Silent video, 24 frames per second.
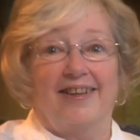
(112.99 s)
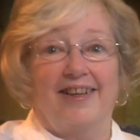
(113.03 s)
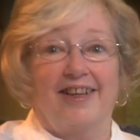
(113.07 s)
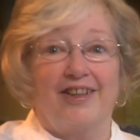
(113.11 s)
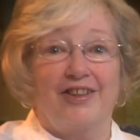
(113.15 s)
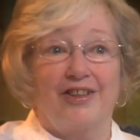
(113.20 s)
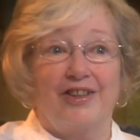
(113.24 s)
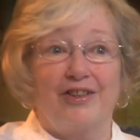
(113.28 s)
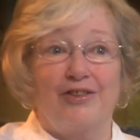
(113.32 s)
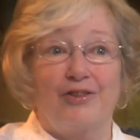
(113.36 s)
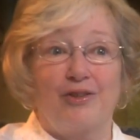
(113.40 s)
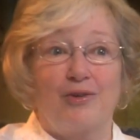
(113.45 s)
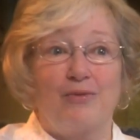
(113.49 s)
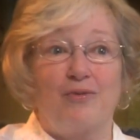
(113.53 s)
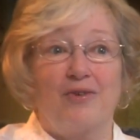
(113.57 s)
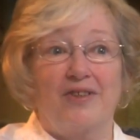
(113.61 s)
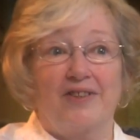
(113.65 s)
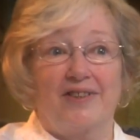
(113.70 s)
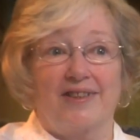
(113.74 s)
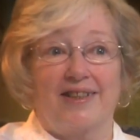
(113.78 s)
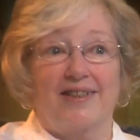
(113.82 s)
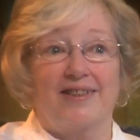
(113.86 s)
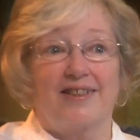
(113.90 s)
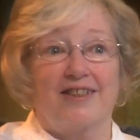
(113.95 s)
And they'll know
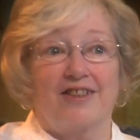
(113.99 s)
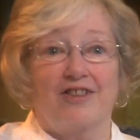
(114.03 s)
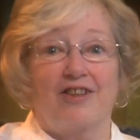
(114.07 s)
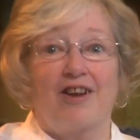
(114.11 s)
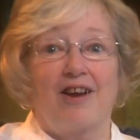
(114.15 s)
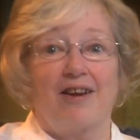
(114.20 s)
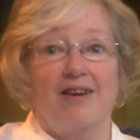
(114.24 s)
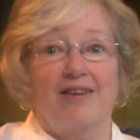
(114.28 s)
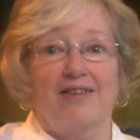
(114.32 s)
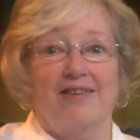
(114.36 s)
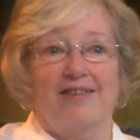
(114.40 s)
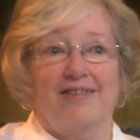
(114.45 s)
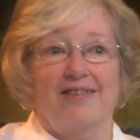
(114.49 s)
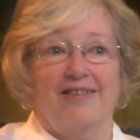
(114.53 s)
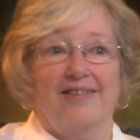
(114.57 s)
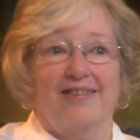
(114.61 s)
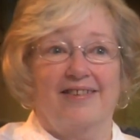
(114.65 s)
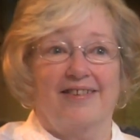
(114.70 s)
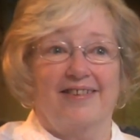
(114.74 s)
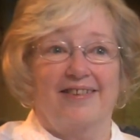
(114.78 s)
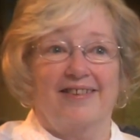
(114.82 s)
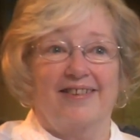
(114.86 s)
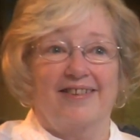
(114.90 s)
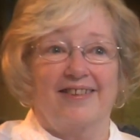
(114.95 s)
what that's like.
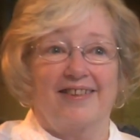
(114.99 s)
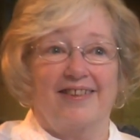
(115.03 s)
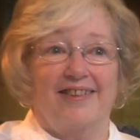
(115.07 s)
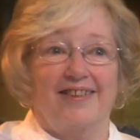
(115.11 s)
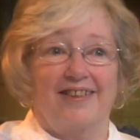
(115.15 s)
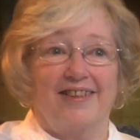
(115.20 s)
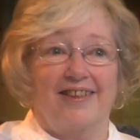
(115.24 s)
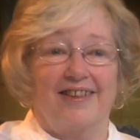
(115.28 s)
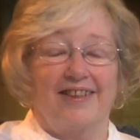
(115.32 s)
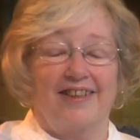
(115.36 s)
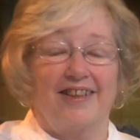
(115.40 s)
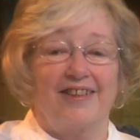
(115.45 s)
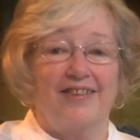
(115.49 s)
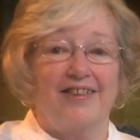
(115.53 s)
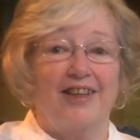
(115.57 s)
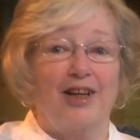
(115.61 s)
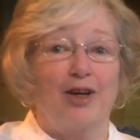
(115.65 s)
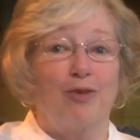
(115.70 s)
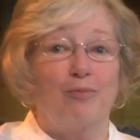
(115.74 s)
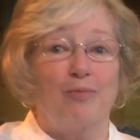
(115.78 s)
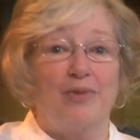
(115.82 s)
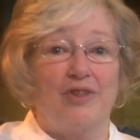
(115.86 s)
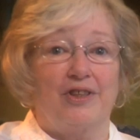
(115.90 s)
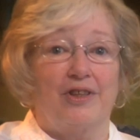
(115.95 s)
And
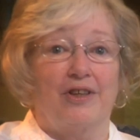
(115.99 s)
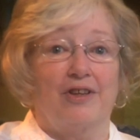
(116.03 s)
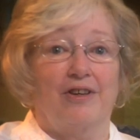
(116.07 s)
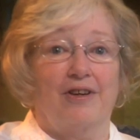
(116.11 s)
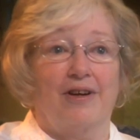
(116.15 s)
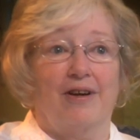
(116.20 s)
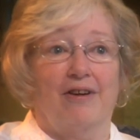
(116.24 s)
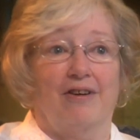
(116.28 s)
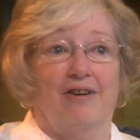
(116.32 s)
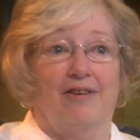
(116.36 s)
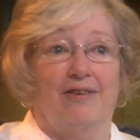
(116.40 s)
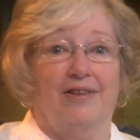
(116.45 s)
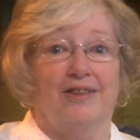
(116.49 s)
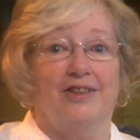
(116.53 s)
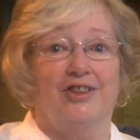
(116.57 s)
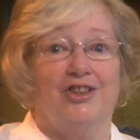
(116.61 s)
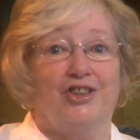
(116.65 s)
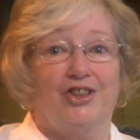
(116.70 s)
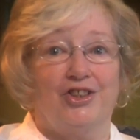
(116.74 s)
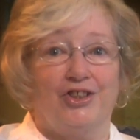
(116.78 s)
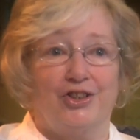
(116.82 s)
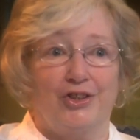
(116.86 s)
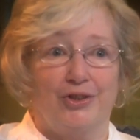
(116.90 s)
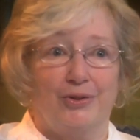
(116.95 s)
that'll be their
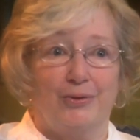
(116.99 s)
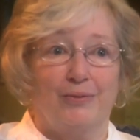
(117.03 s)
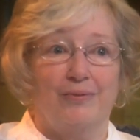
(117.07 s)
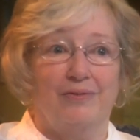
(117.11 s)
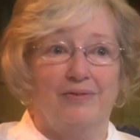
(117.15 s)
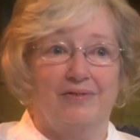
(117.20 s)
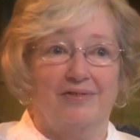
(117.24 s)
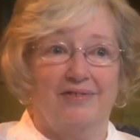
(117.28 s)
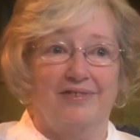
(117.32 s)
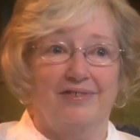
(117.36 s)
heritage too